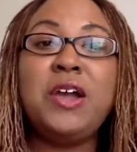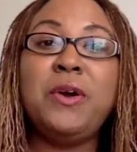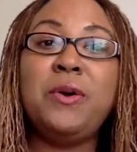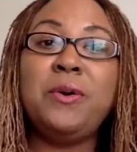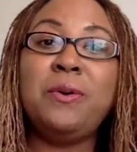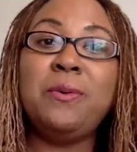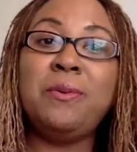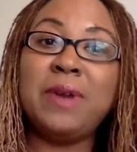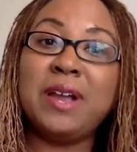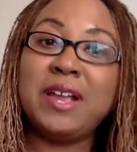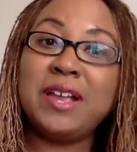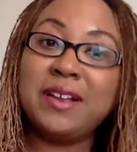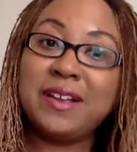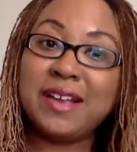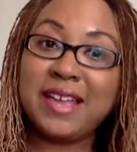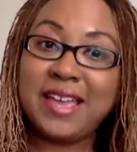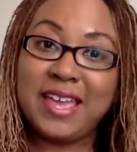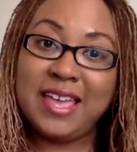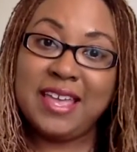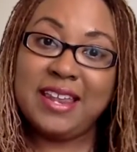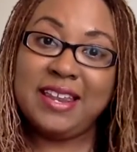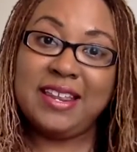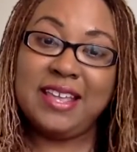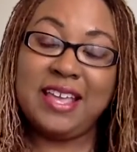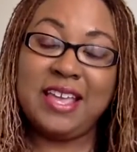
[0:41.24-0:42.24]
where you're
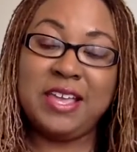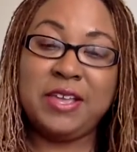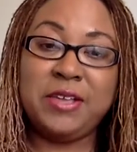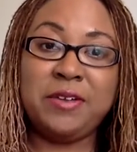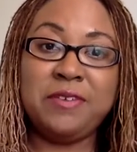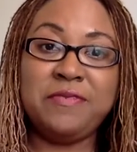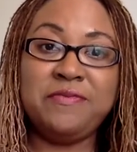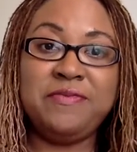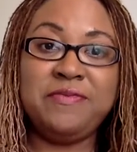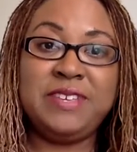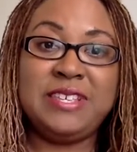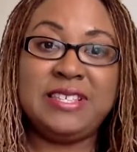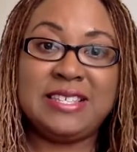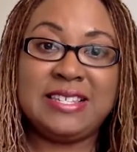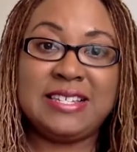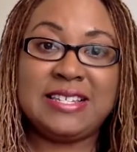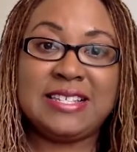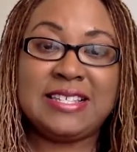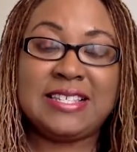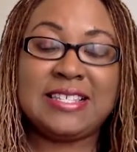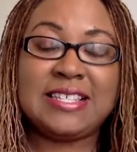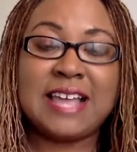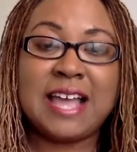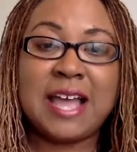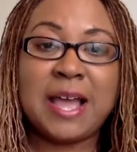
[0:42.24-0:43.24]
headed in your
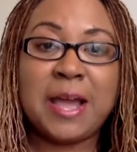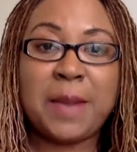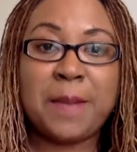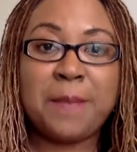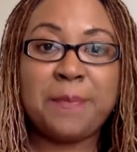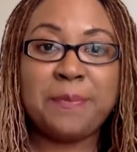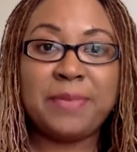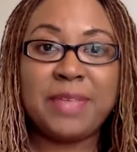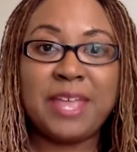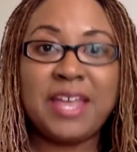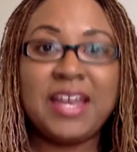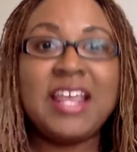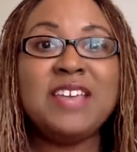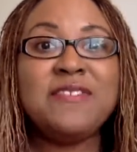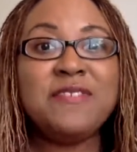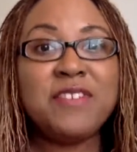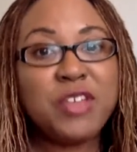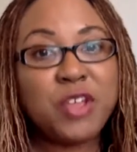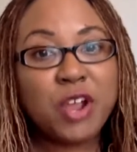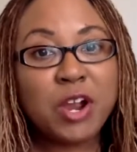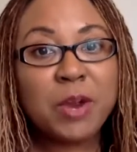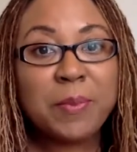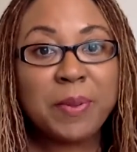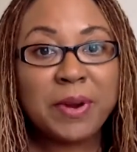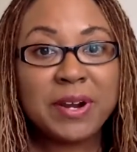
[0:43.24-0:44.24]
business, and even
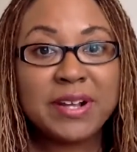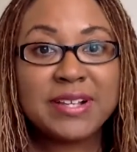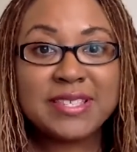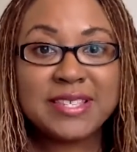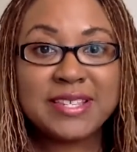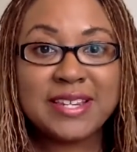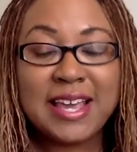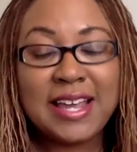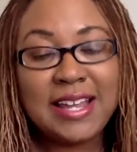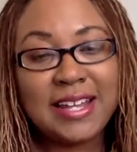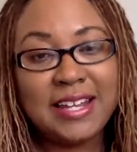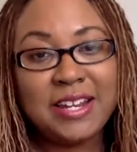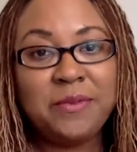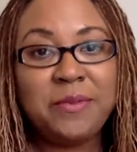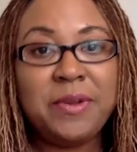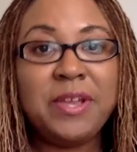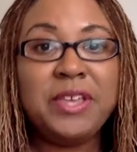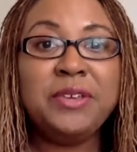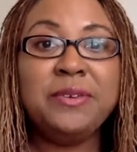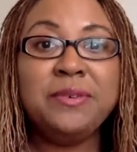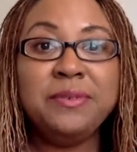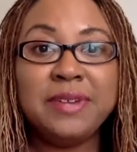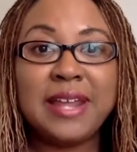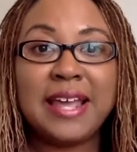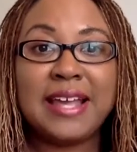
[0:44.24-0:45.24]
your personality, what
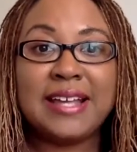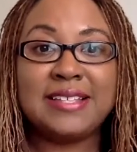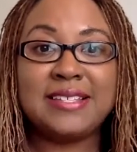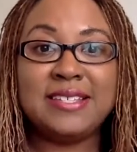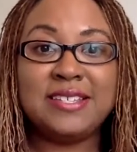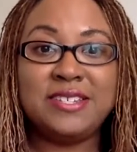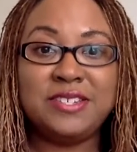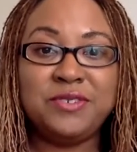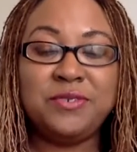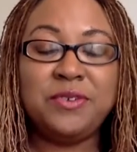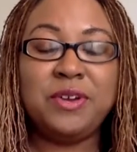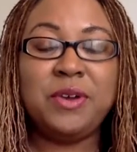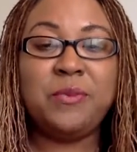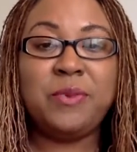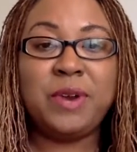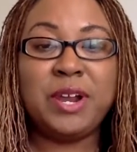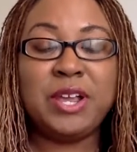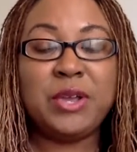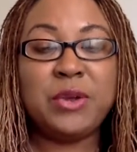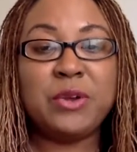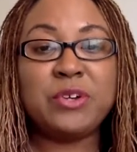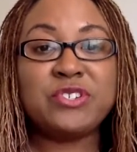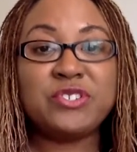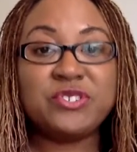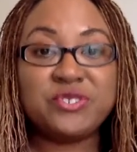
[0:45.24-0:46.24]
you like to do and where
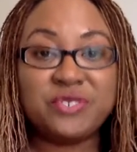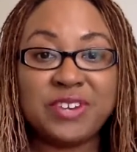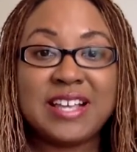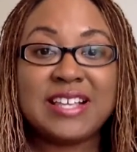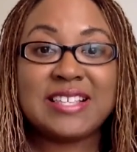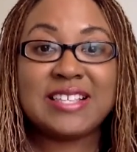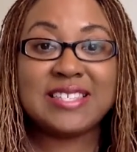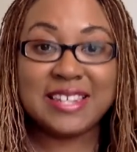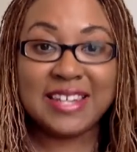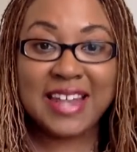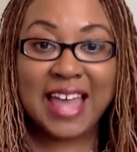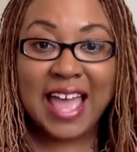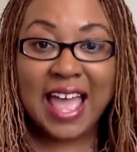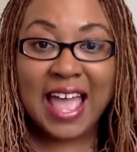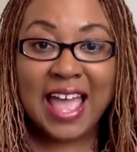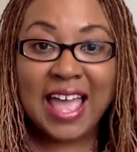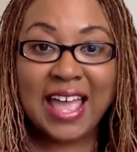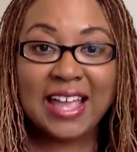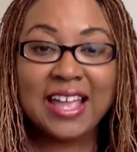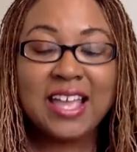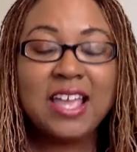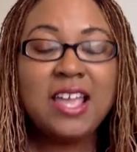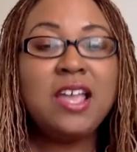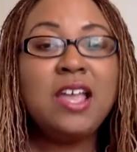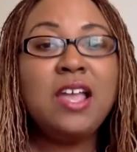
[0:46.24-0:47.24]
your strengths
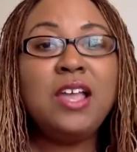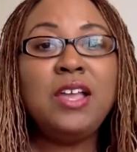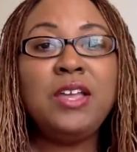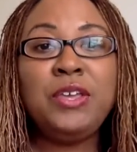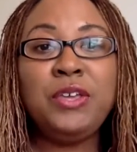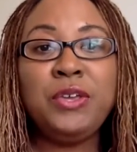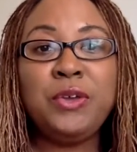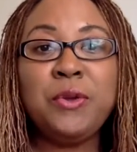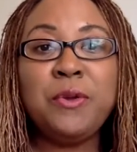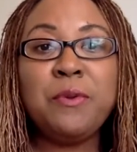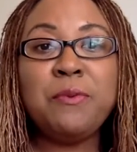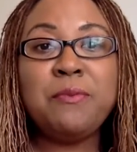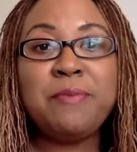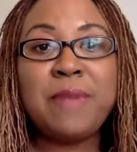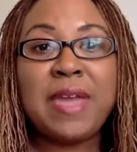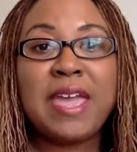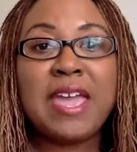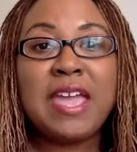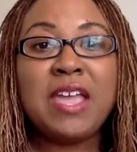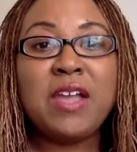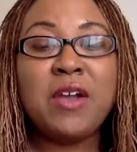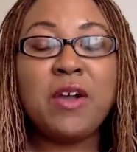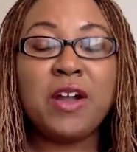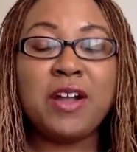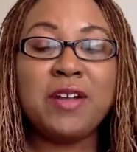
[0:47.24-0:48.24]
lie, you
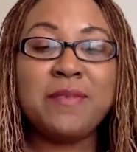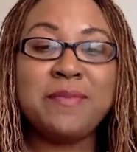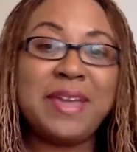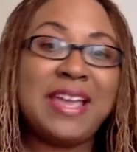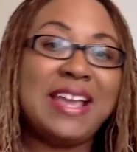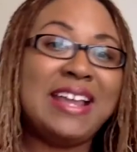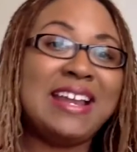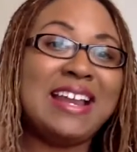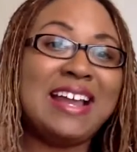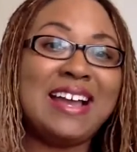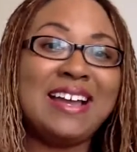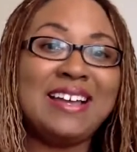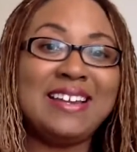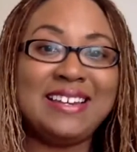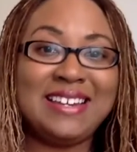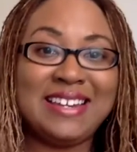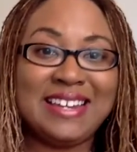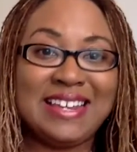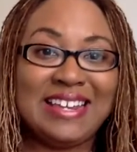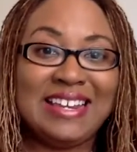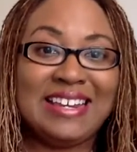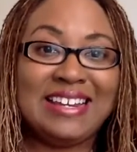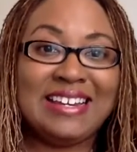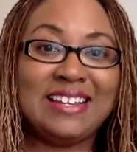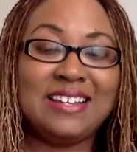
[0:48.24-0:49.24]
may or may not
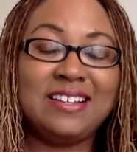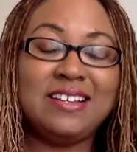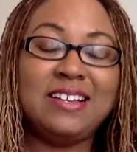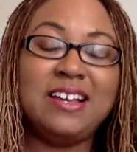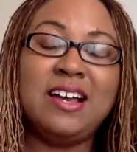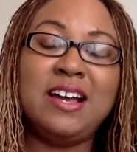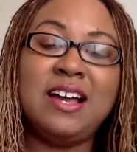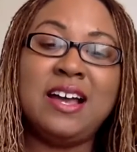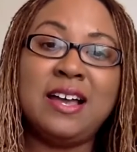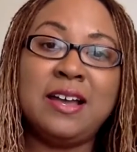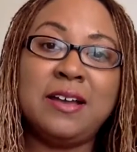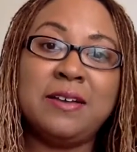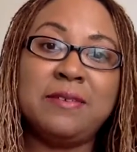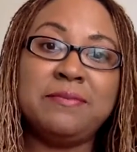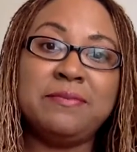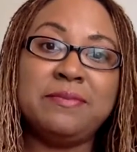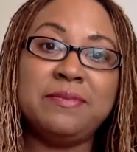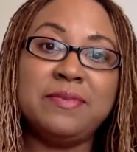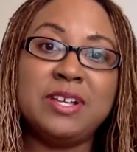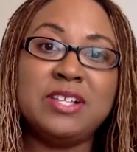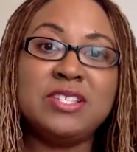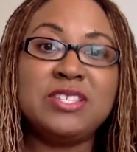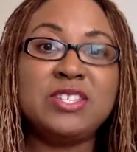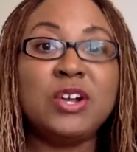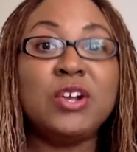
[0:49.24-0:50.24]
need a
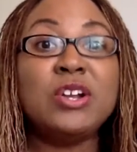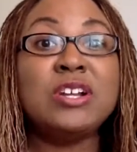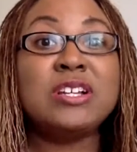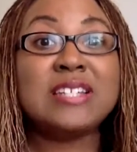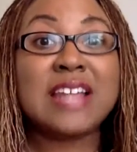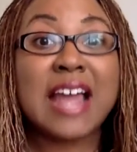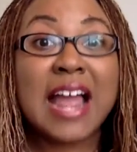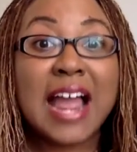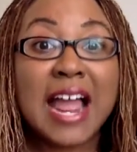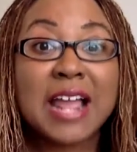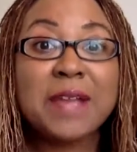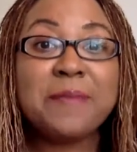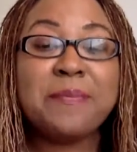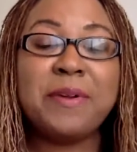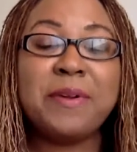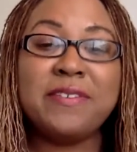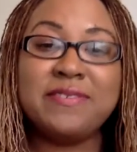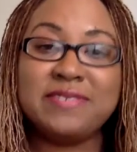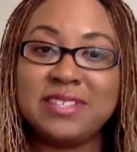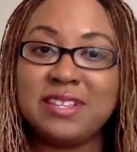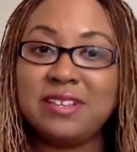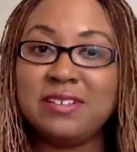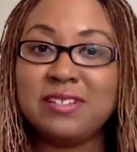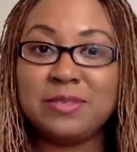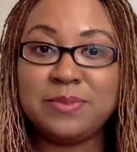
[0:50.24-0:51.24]
certain type of
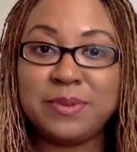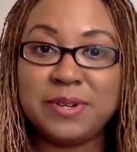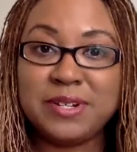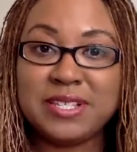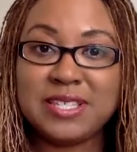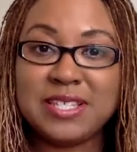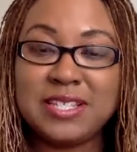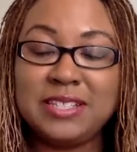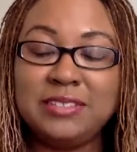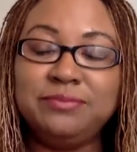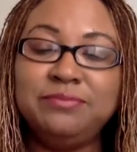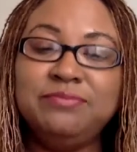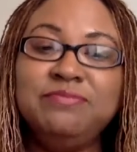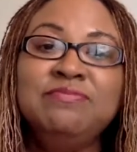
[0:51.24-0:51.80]
salesperson.